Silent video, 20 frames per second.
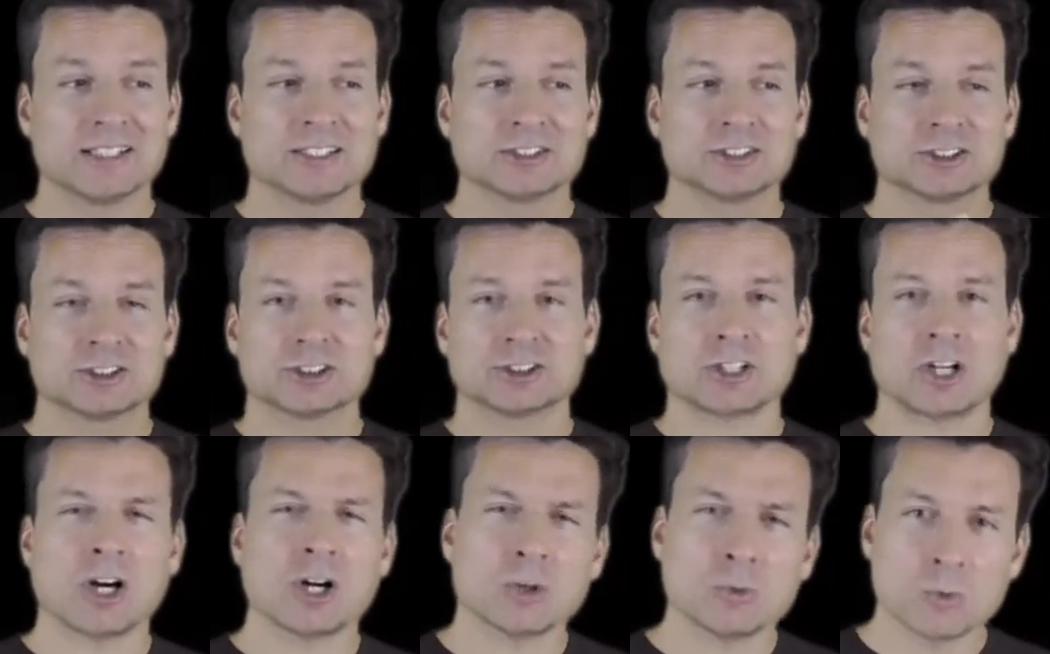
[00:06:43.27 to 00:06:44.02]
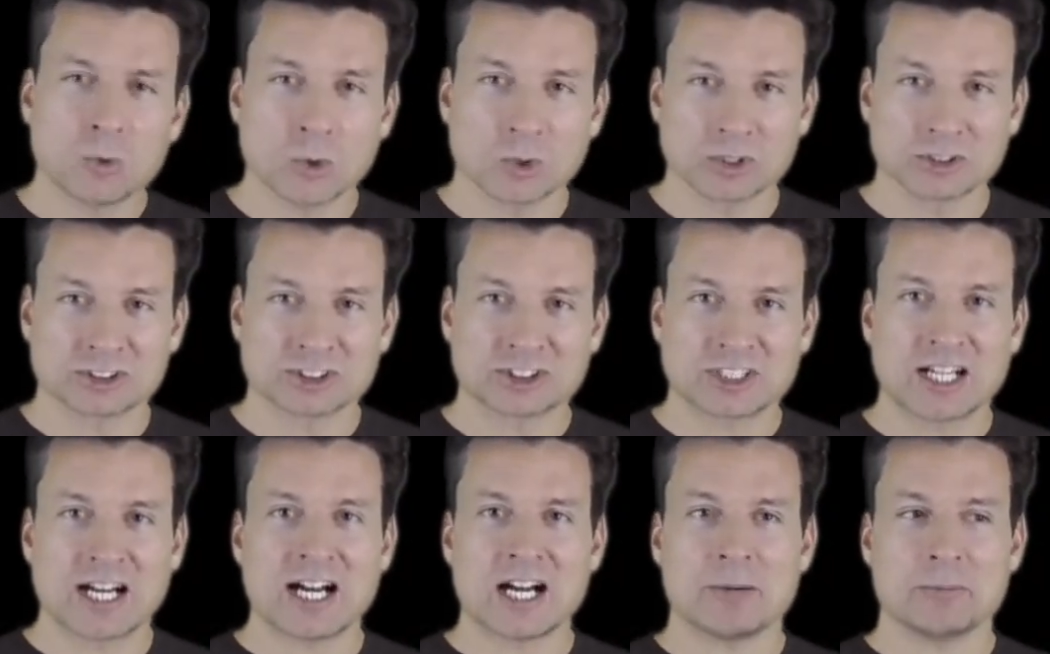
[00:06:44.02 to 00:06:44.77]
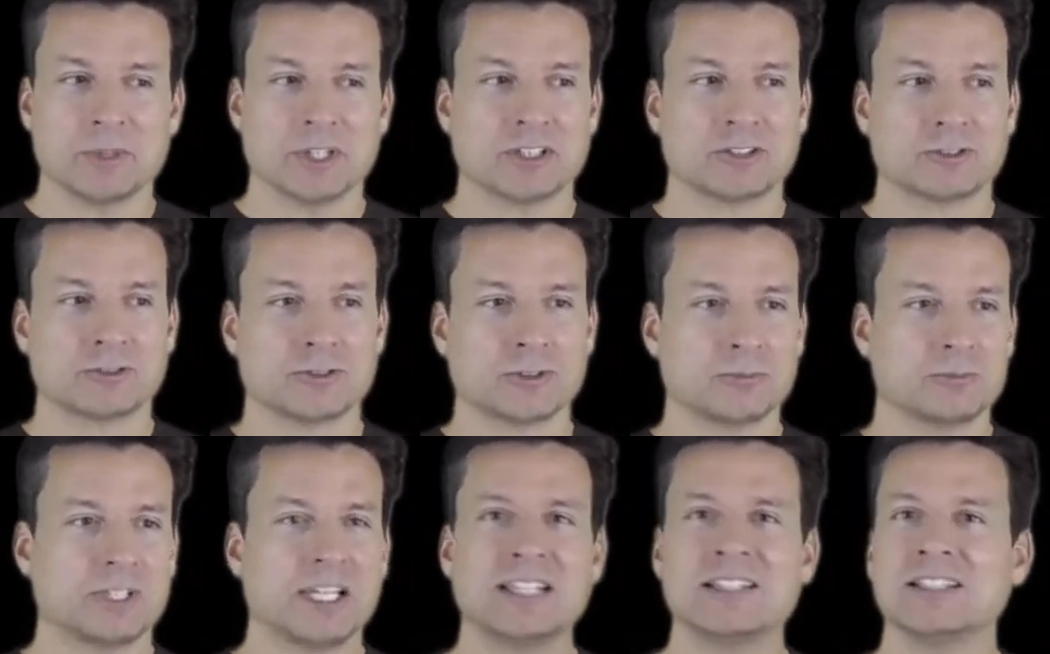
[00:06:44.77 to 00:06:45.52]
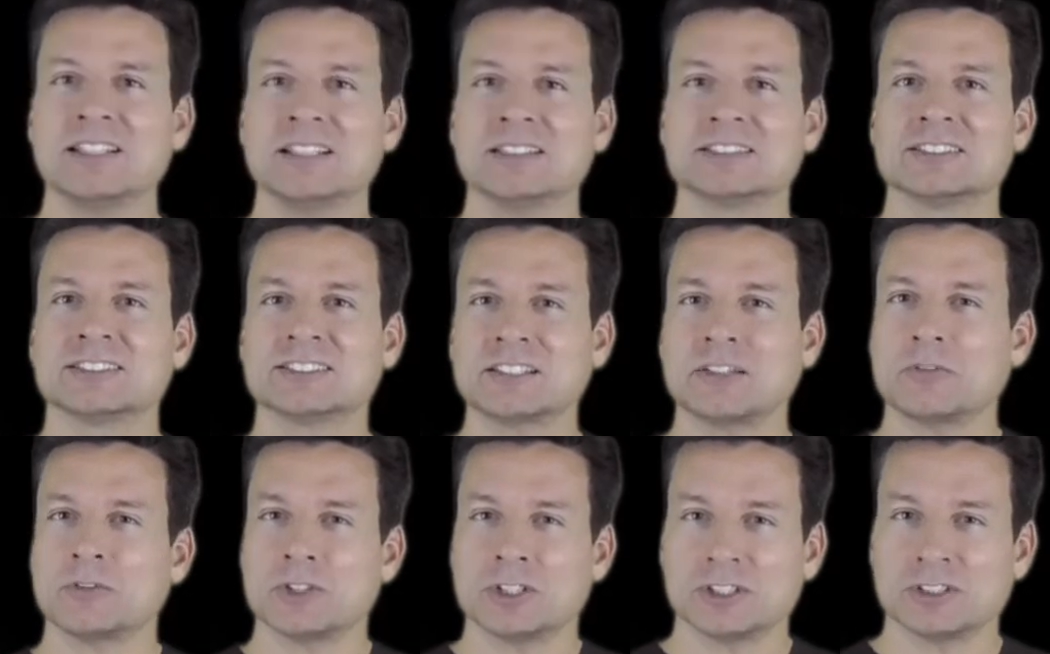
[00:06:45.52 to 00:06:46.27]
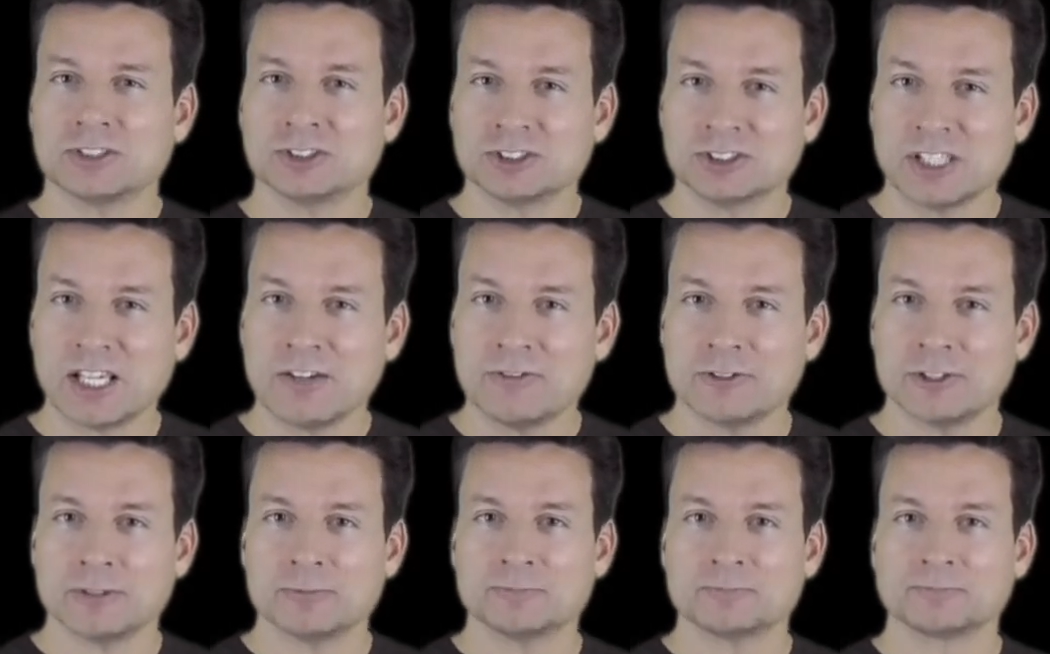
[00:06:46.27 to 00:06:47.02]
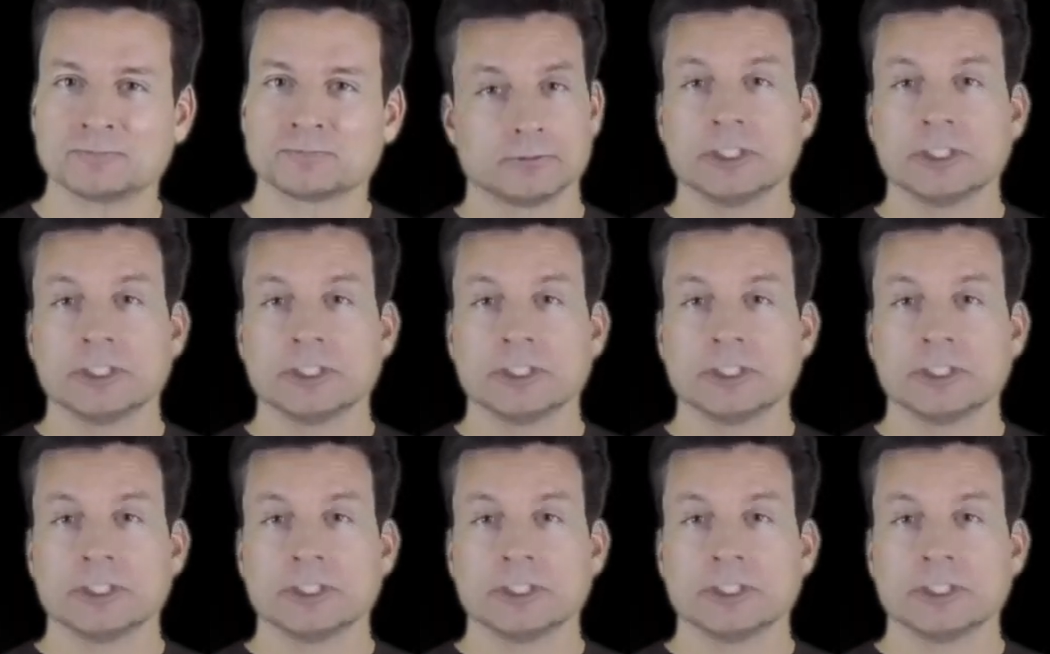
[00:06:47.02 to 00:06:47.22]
Star Wars comics from 1977.